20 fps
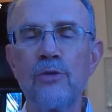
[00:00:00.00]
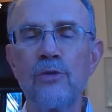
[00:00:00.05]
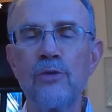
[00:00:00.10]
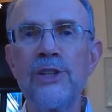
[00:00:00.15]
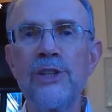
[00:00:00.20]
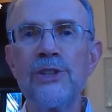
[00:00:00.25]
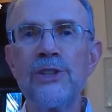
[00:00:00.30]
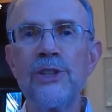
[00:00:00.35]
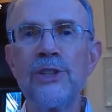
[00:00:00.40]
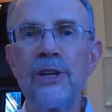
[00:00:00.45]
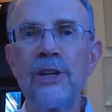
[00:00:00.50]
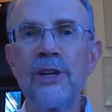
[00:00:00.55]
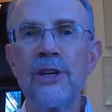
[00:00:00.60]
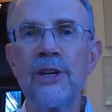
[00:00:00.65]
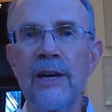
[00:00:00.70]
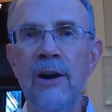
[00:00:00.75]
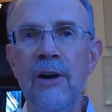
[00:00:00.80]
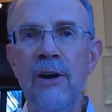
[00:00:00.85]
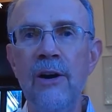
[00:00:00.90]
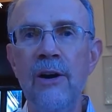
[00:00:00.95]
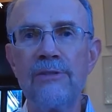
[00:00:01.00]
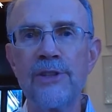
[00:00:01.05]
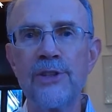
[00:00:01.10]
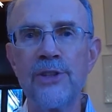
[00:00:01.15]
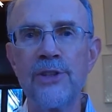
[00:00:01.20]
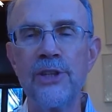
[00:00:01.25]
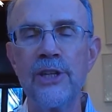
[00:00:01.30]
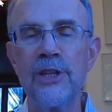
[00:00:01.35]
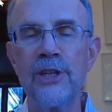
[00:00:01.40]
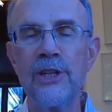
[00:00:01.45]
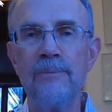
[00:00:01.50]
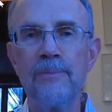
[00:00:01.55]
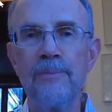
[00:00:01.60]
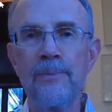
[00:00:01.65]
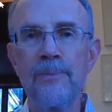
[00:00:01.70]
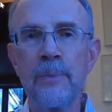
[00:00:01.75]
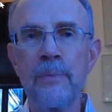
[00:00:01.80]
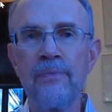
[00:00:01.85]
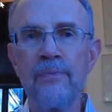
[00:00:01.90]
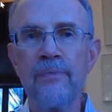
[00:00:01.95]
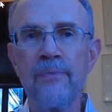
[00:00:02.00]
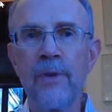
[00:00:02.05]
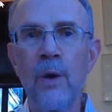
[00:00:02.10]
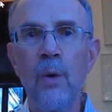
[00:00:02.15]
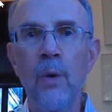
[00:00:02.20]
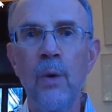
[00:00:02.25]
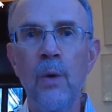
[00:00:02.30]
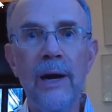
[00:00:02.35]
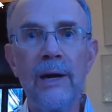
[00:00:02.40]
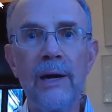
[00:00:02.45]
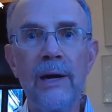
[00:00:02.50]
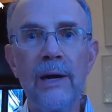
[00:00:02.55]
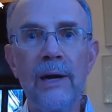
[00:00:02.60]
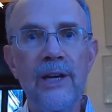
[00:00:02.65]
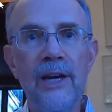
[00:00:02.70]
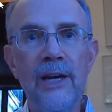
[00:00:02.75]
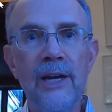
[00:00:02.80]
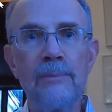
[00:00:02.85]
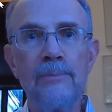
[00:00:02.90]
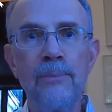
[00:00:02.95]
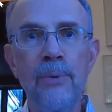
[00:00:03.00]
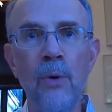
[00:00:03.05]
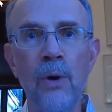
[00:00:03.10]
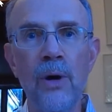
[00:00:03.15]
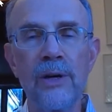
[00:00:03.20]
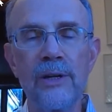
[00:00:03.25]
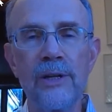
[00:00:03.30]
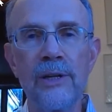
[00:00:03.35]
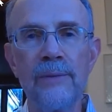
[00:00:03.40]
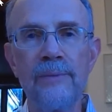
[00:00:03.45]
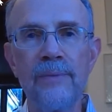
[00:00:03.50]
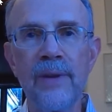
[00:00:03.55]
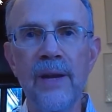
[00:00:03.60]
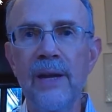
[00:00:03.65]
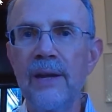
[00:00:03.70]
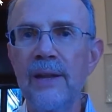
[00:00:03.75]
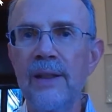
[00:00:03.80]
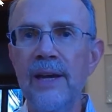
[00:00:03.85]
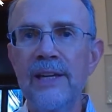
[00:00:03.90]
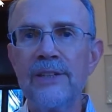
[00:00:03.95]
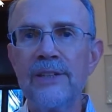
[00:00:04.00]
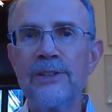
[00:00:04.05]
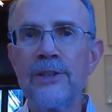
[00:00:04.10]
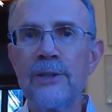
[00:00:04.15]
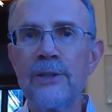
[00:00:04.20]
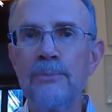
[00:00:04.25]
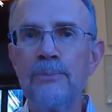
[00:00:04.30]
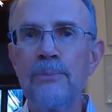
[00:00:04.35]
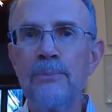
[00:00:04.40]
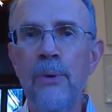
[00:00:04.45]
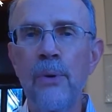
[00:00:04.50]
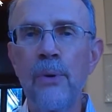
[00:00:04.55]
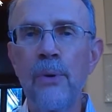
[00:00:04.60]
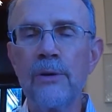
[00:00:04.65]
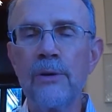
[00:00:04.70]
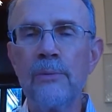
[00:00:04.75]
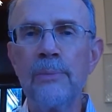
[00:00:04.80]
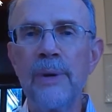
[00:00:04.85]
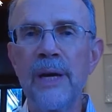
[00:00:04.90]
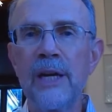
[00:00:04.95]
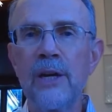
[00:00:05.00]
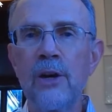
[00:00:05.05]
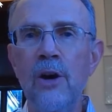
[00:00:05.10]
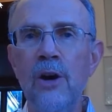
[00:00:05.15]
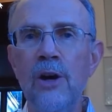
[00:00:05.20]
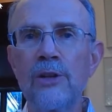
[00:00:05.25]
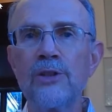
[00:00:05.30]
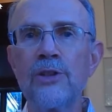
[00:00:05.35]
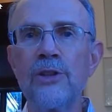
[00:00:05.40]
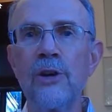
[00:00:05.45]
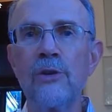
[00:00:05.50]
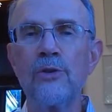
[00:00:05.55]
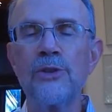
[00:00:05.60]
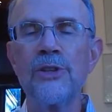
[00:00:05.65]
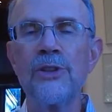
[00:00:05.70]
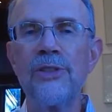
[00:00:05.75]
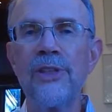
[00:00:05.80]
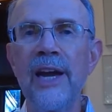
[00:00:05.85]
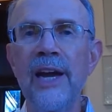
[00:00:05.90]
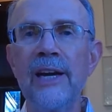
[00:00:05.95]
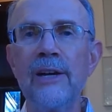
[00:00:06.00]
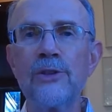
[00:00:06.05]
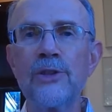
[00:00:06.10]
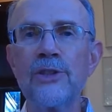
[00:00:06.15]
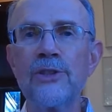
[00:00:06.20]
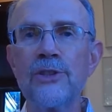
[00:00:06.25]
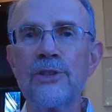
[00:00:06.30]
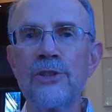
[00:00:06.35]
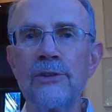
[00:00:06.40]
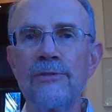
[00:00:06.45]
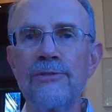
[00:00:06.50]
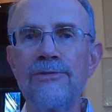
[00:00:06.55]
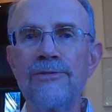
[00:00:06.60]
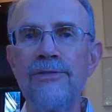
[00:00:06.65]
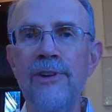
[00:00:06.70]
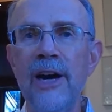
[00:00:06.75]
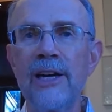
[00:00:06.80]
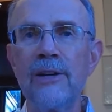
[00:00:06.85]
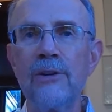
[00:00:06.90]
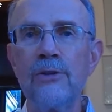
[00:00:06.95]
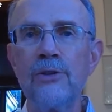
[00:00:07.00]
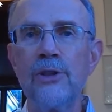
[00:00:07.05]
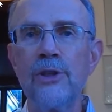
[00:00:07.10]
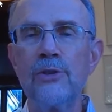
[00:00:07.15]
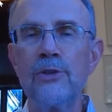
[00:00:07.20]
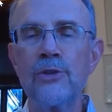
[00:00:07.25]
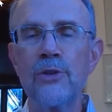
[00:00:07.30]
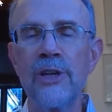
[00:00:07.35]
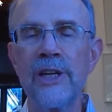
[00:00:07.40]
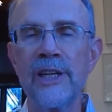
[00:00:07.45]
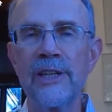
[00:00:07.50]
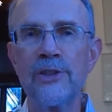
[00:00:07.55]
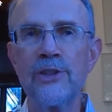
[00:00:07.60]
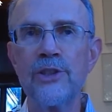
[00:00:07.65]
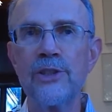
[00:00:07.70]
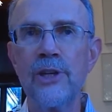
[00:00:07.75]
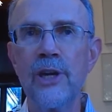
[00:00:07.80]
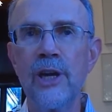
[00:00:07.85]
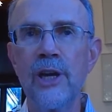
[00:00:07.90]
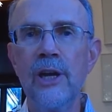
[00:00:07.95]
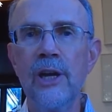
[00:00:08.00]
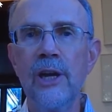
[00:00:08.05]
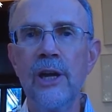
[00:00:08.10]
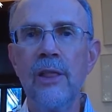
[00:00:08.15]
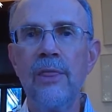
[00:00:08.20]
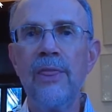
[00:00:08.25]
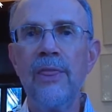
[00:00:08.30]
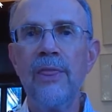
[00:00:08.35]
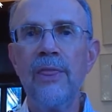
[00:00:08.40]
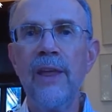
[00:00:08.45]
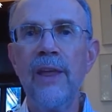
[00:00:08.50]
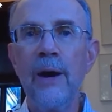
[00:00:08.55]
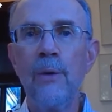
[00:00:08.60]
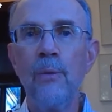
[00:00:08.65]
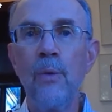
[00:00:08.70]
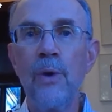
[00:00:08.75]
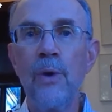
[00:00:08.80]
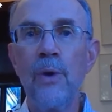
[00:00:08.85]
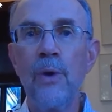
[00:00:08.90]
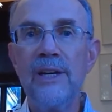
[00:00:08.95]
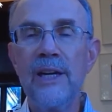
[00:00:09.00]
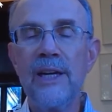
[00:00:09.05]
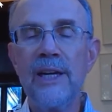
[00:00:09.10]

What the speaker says: the plant and recently harvested. Why is that important? That's important because those thousands of phytonutrients